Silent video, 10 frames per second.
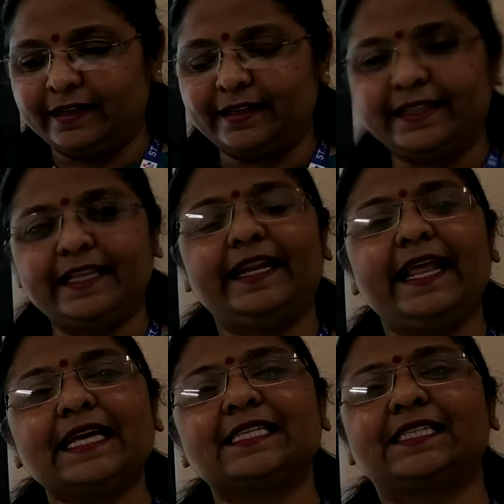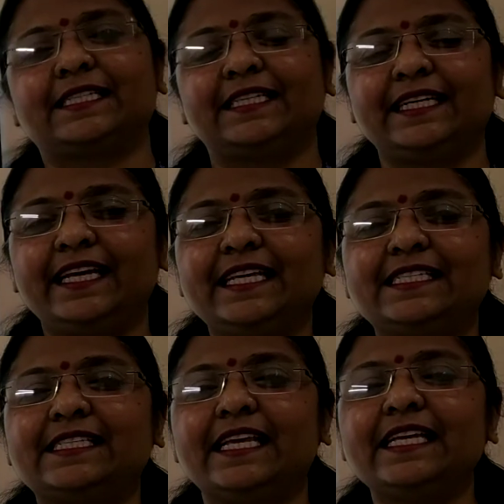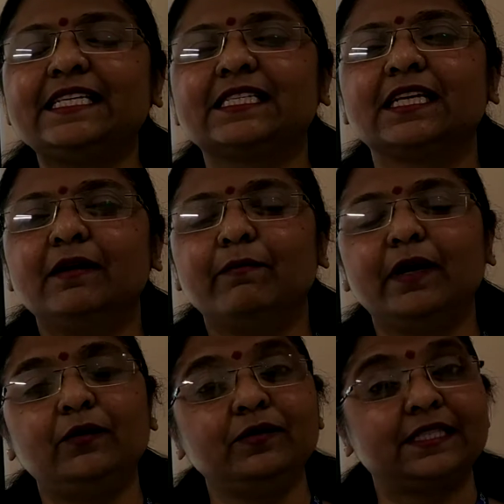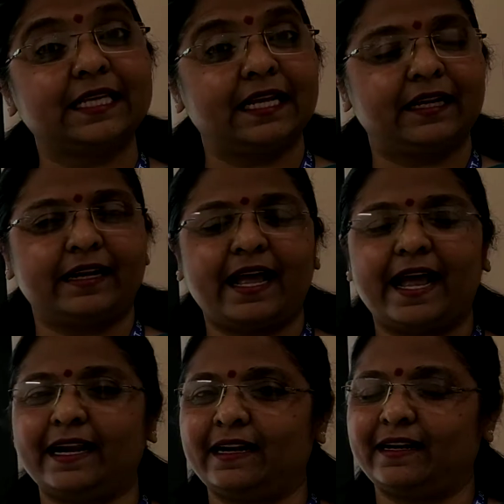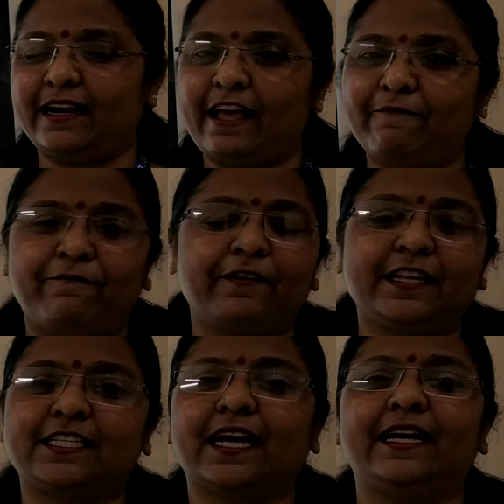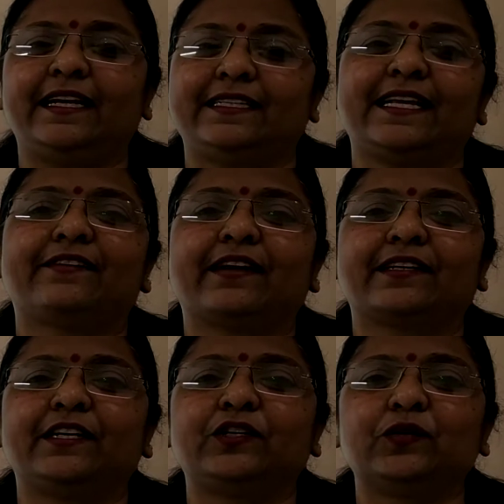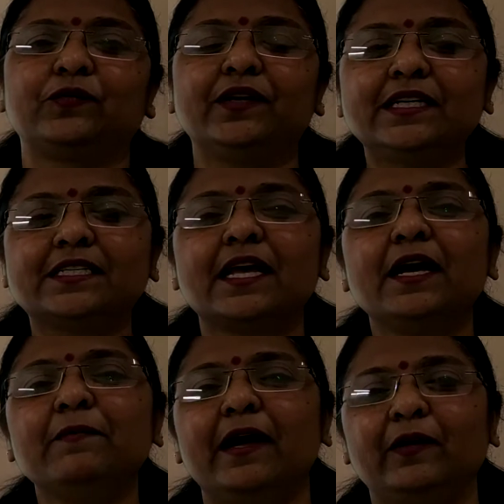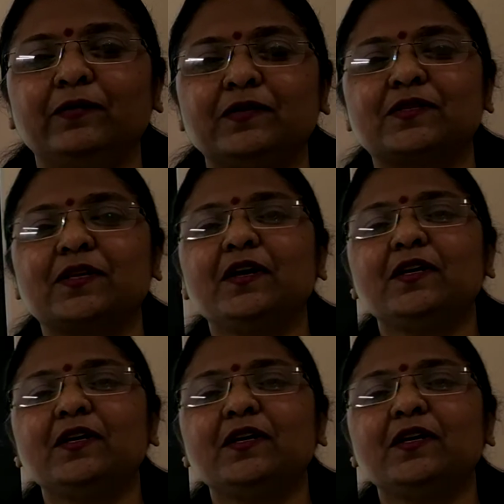The next he sees balloon seller and every child is attracted towards balloons.